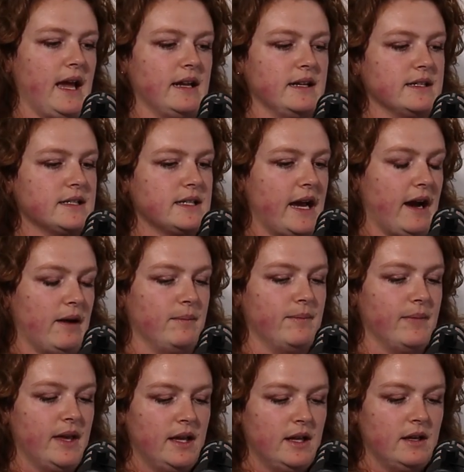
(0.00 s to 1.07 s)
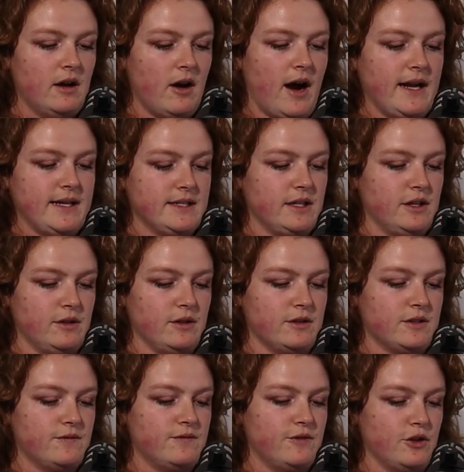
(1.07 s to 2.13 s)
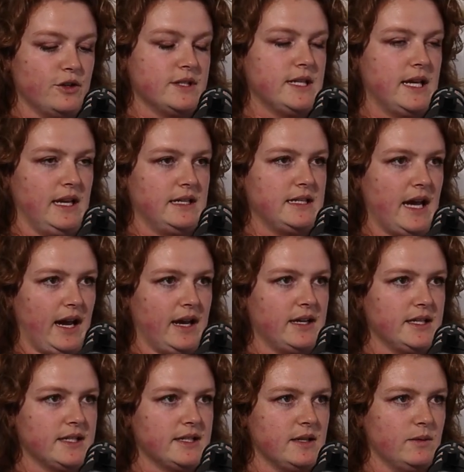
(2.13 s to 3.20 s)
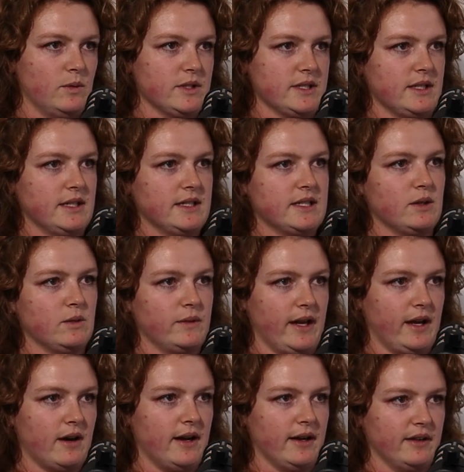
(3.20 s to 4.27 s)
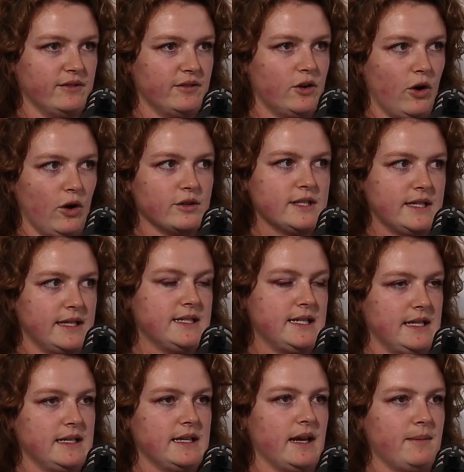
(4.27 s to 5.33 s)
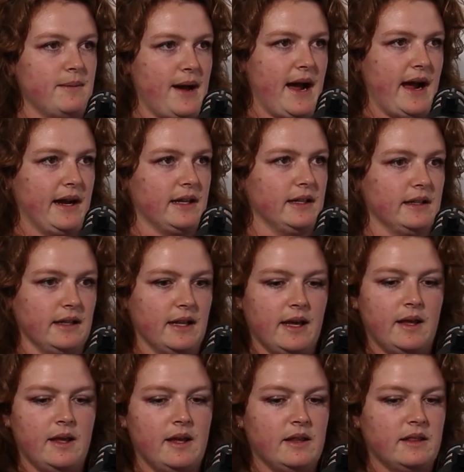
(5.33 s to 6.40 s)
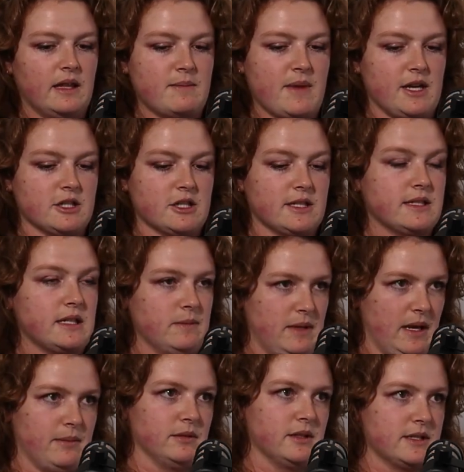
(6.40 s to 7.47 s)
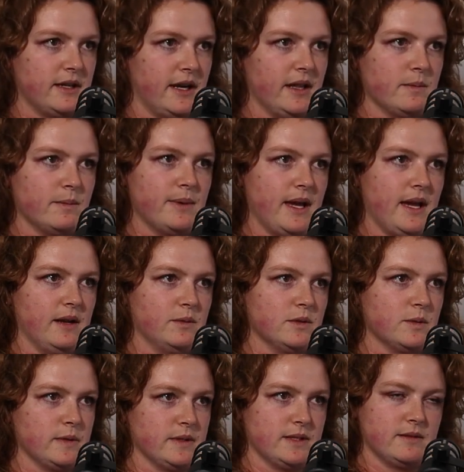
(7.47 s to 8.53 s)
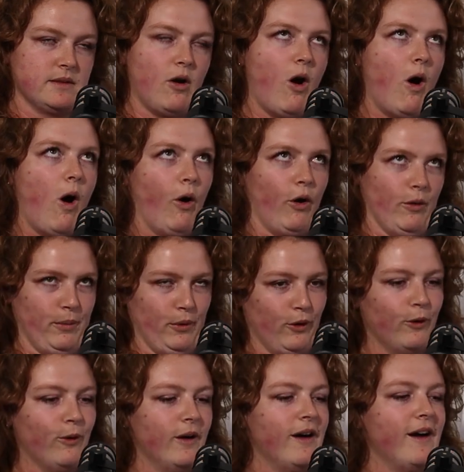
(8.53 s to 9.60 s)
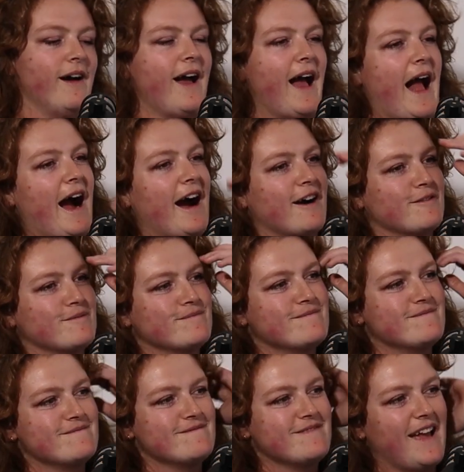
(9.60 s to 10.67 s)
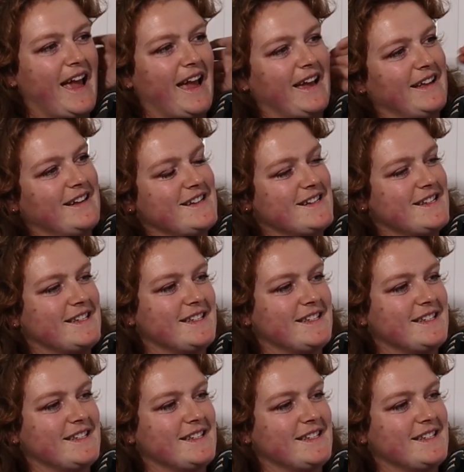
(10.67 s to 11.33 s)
And ICU, those first 10 days, it wasn't until they kind of got to that 10-day mark and they managed to sit me up on the side of the bed, which was horrible. And